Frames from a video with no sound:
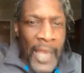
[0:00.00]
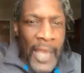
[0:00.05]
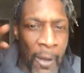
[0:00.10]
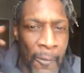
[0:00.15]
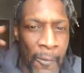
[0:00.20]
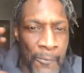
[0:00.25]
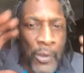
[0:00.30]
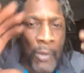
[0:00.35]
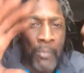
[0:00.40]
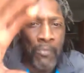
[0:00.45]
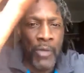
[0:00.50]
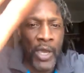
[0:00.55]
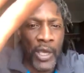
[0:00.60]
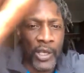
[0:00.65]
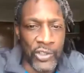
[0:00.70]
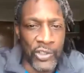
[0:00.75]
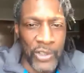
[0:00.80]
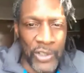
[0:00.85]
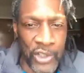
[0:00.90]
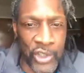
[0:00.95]
out in the
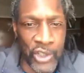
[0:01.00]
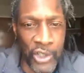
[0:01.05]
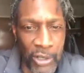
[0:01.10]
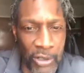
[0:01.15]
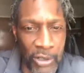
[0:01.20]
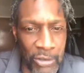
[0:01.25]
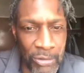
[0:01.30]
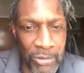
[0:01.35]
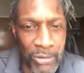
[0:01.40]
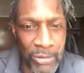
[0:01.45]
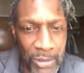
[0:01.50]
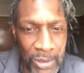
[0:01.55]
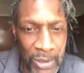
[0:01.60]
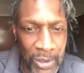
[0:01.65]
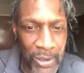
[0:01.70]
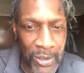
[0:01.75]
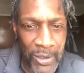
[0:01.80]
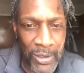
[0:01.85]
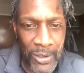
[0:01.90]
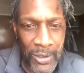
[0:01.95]
midst of the jungle?
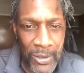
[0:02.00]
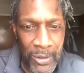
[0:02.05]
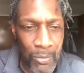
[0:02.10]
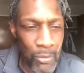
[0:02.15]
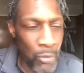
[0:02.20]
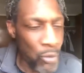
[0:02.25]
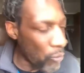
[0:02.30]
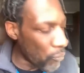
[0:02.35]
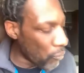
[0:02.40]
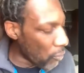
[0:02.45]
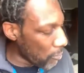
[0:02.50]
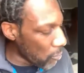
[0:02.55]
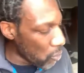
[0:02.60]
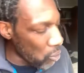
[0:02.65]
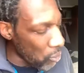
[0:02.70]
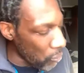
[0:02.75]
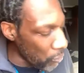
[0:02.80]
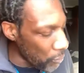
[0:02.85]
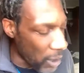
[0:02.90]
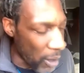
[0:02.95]
Move,
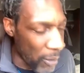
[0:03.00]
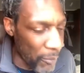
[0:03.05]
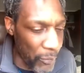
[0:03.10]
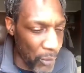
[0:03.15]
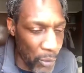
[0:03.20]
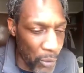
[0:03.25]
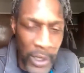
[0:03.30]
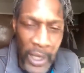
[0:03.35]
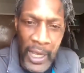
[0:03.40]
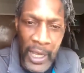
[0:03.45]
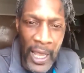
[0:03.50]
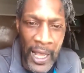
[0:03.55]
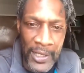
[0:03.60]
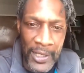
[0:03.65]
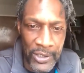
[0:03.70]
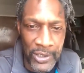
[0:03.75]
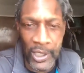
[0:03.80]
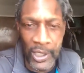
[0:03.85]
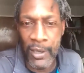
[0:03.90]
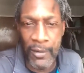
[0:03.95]
remove them for where they at
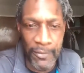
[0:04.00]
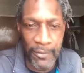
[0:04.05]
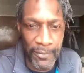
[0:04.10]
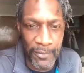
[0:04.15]
safe